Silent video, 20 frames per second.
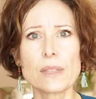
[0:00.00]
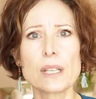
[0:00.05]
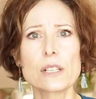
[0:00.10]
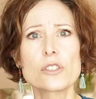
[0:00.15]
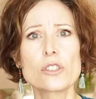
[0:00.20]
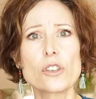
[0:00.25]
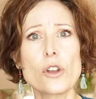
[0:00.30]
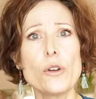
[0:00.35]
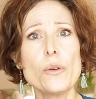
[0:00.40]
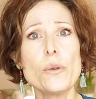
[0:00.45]

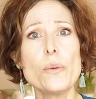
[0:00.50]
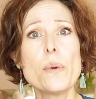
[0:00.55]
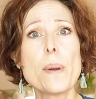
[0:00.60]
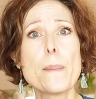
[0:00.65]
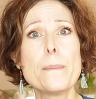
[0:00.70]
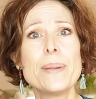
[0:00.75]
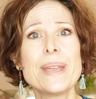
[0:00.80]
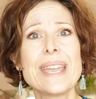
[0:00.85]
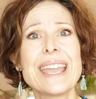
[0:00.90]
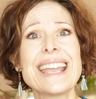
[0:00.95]
So
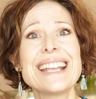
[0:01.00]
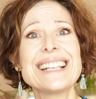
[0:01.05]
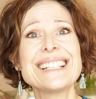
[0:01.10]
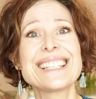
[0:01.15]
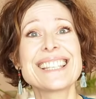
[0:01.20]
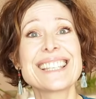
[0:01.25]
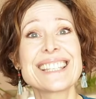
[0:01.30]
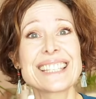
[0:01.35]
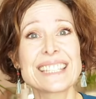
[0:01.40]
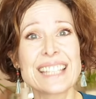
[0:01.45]
being
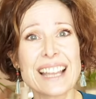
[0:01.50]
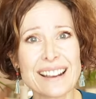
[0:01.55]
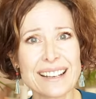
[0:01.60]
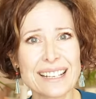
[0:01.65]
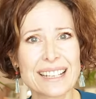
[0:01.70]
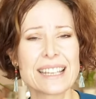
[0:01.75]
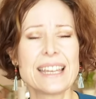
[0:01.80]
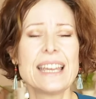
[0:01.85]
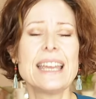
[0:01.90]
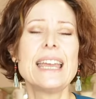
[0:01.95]

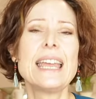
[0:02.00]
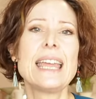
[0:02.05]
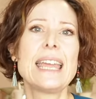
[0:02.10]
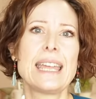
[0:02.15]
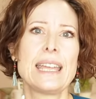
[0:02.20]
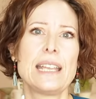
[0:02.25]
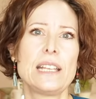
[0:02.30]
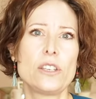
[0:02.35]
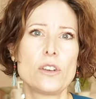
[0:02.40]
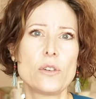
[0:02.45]
stuck
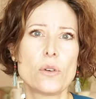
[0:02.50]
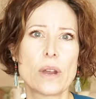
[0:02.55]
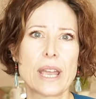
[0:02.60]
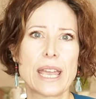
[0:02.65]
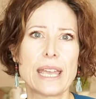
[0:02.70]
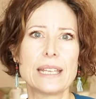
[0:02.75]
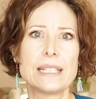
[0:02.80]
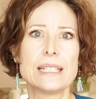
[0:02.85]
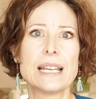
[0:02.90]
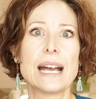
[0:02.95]
in your
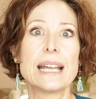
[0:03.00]
head,